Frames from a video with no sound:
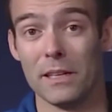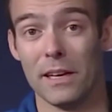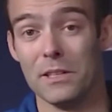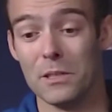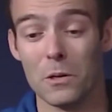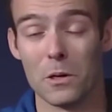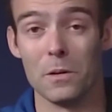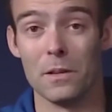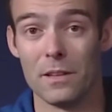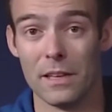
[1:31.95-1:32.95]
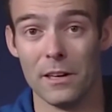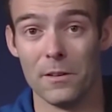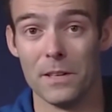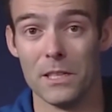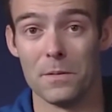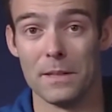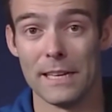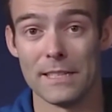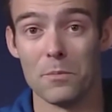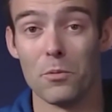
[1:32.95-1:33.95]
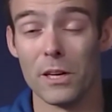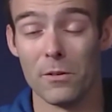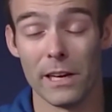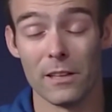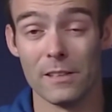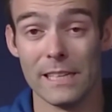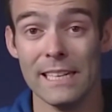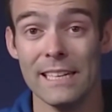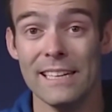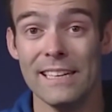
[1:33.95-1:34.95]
I, I do work with an interface with NASA pretty regularly.